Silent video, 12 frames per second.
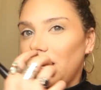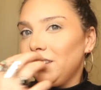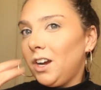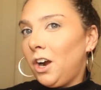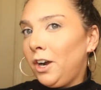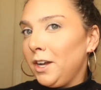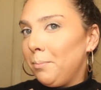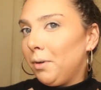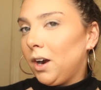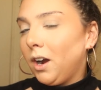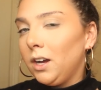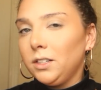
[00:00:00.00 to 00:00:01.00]
because I already
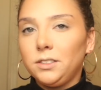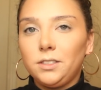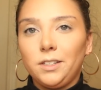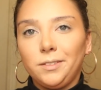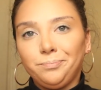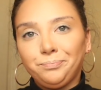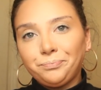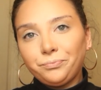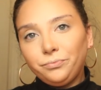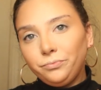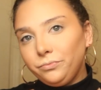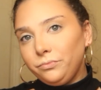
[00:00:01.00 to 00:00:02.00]
bronzed and
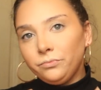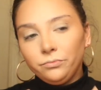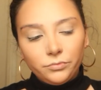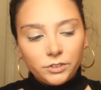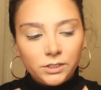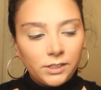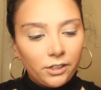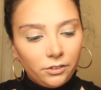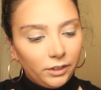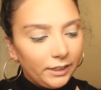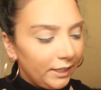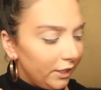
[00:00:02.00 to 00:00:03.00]
I don't
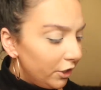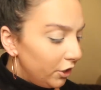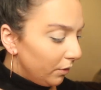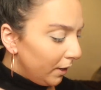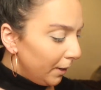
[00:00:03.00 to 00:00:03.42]
really need to do